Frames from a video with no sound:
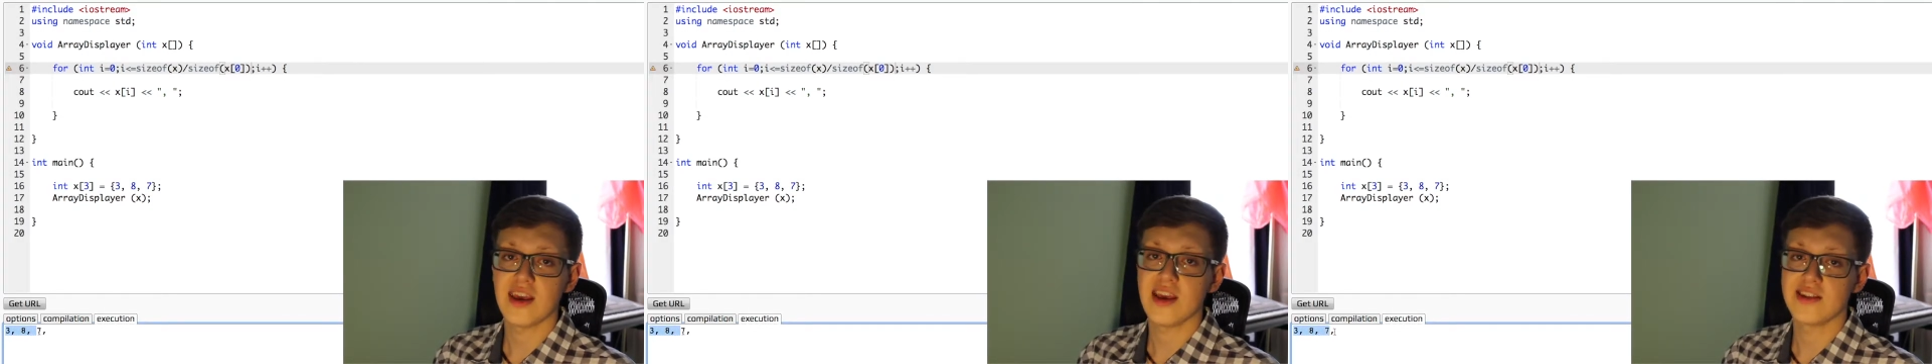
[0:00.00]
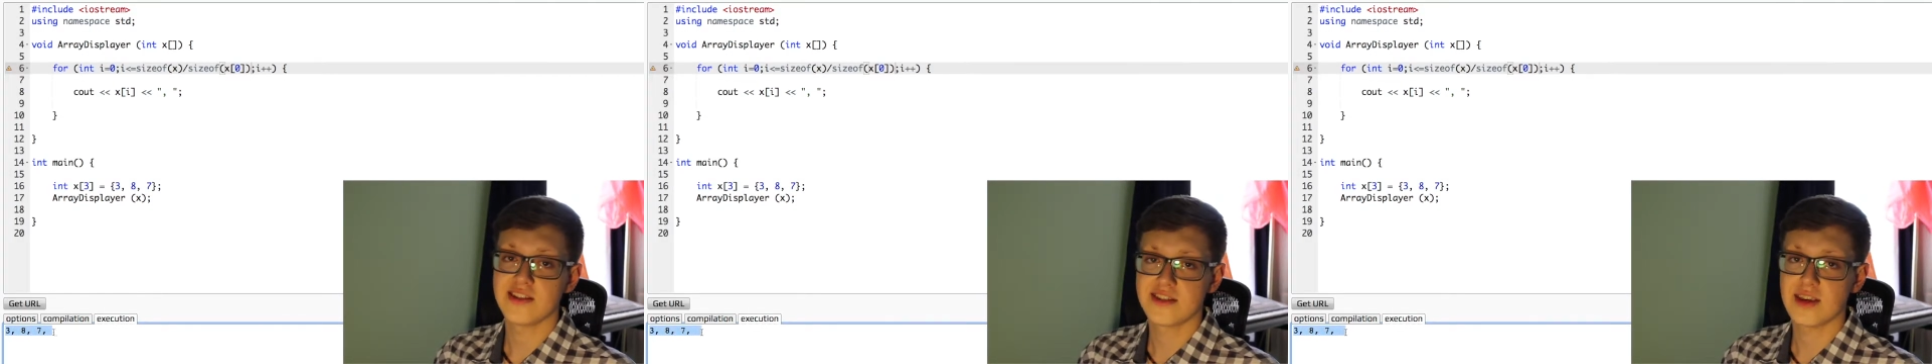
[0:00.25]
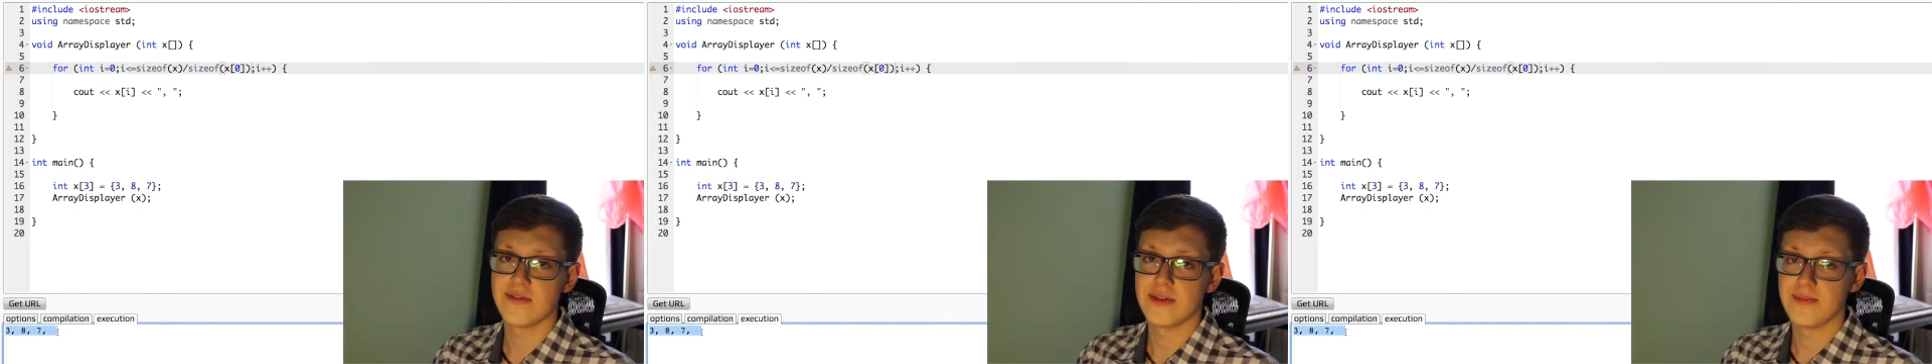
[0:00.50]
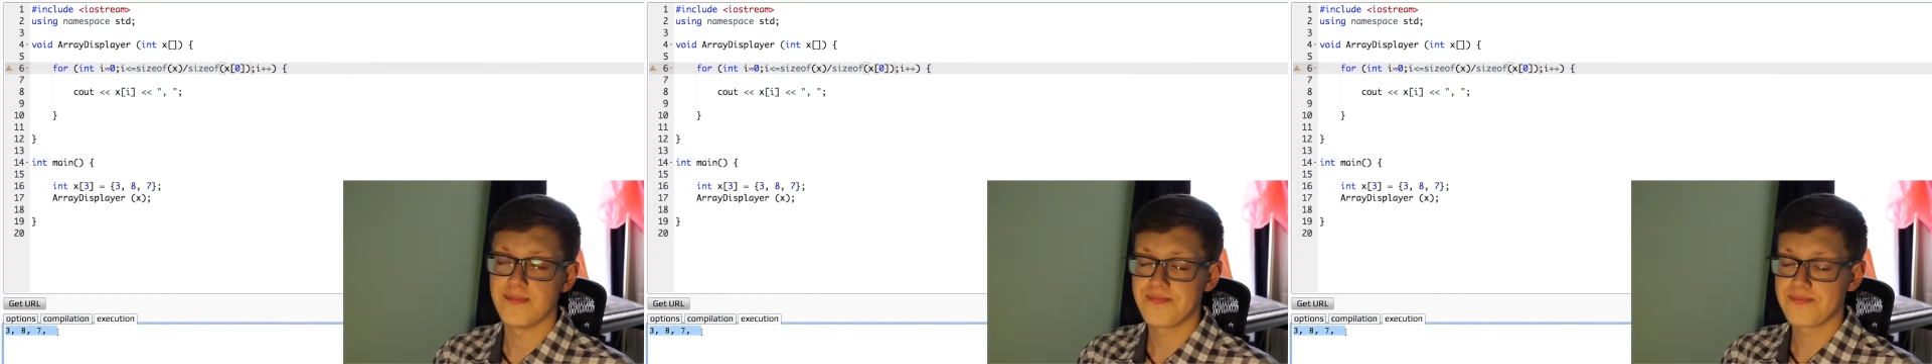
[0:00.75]
and
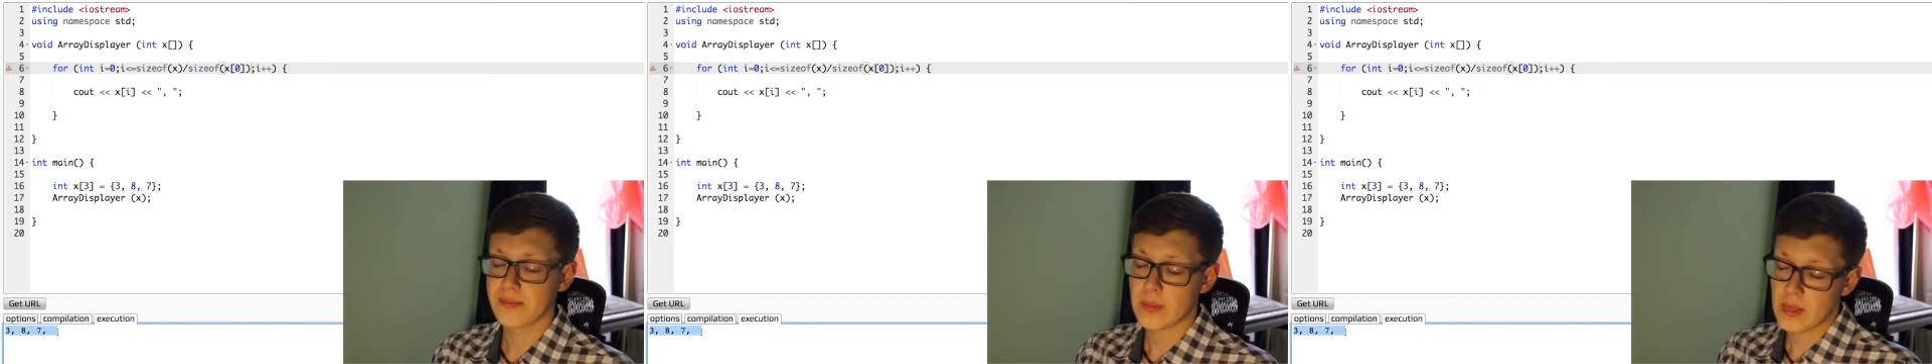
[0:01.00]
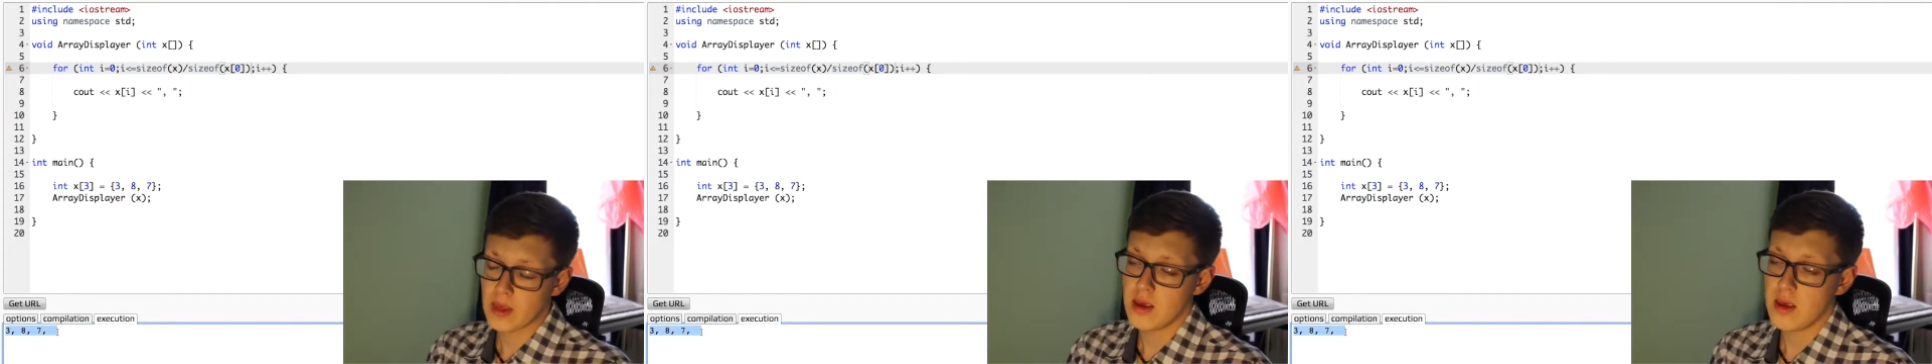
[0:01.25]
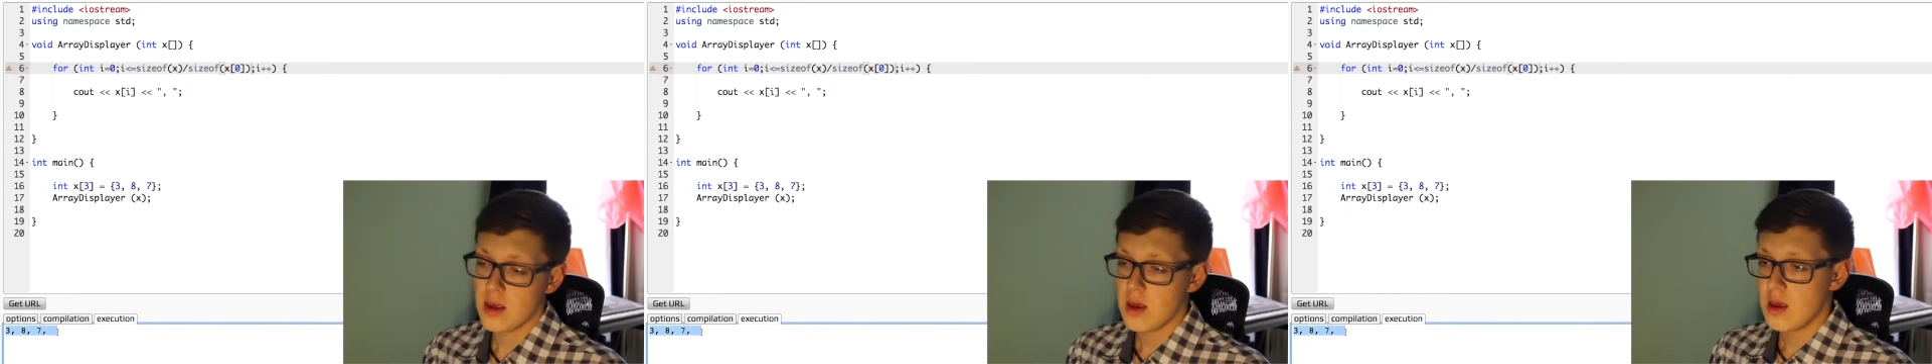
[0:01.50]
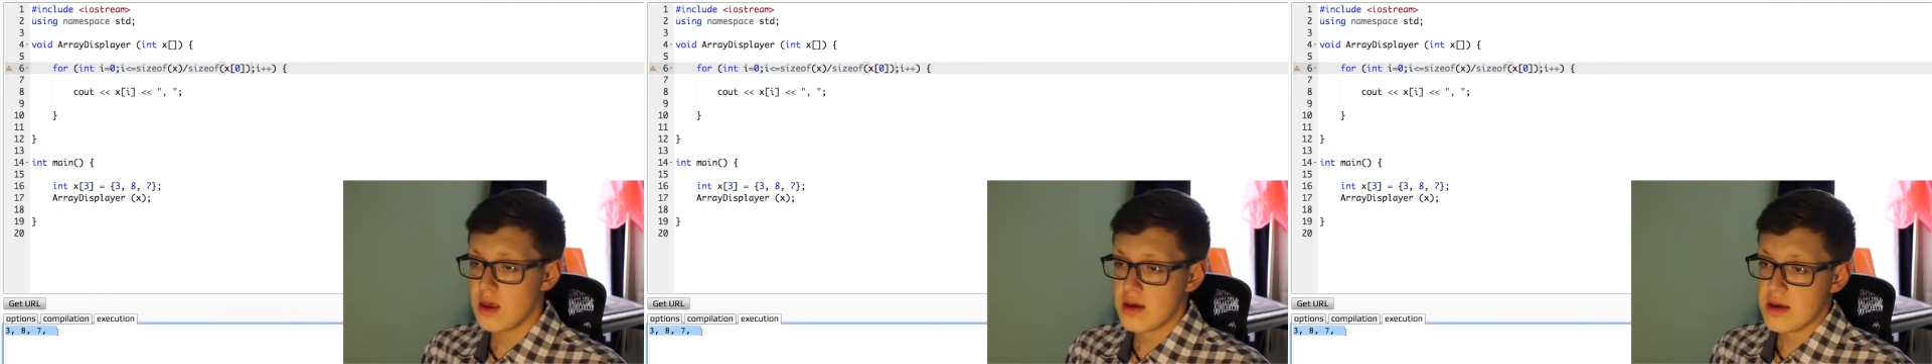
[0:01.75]
7.
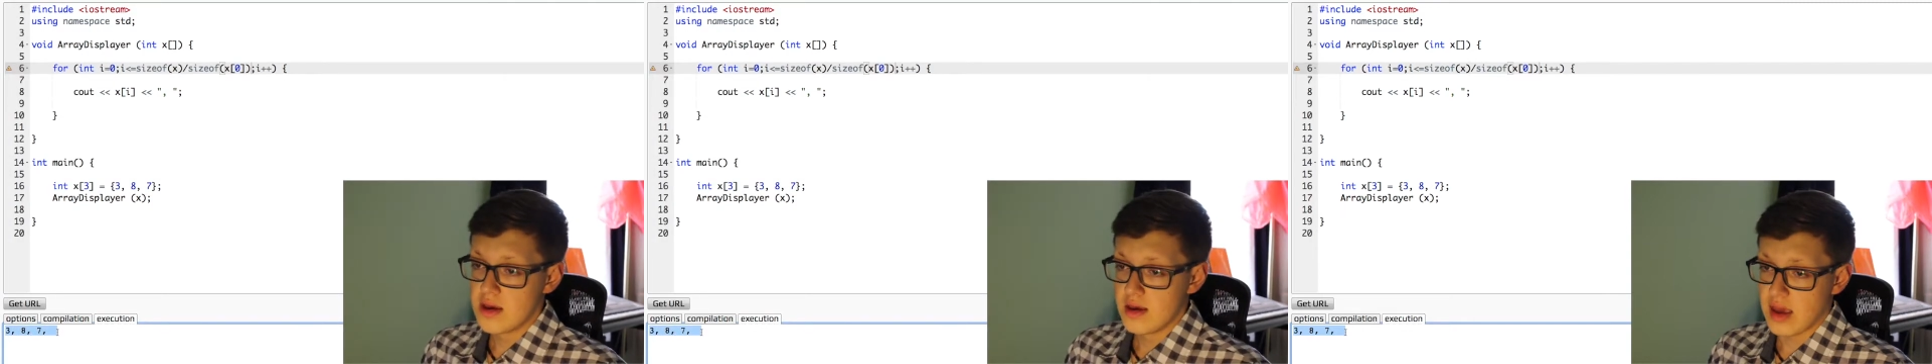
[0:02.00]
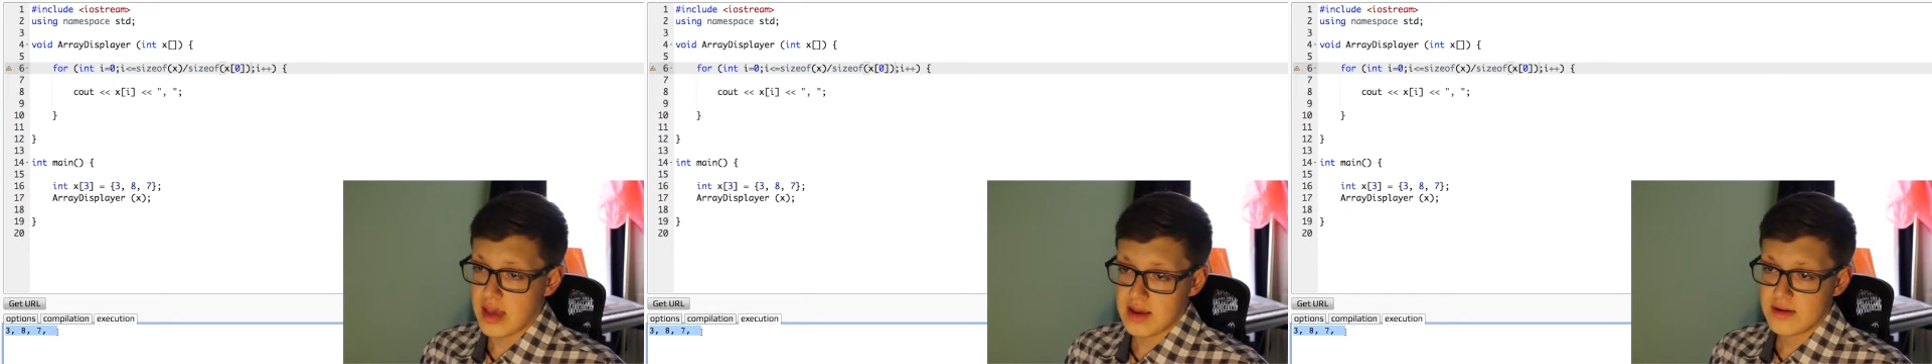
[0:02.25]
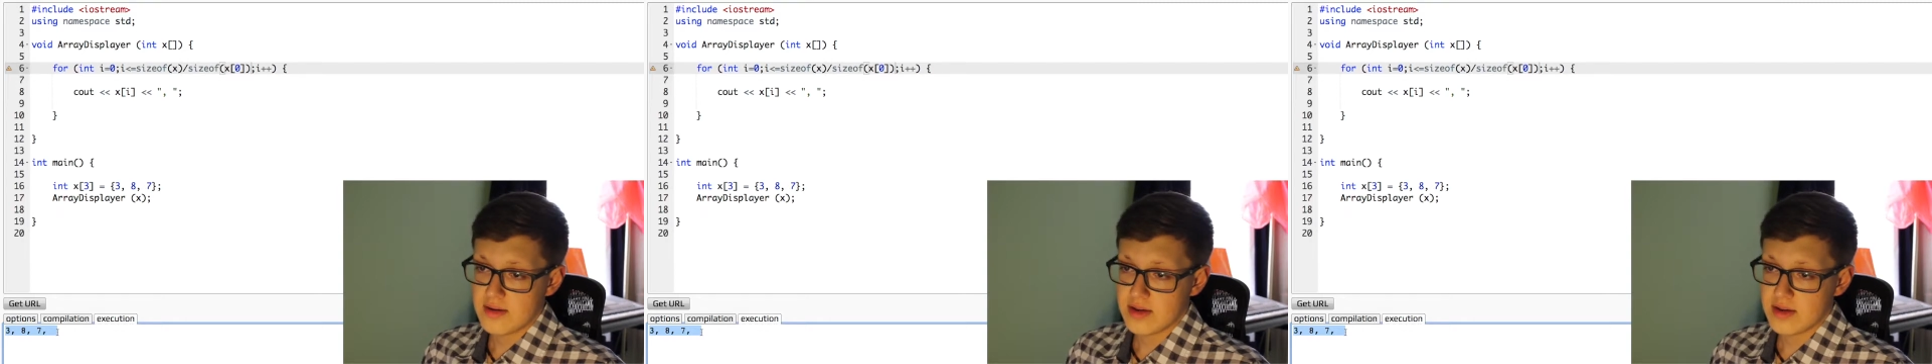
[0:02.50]
And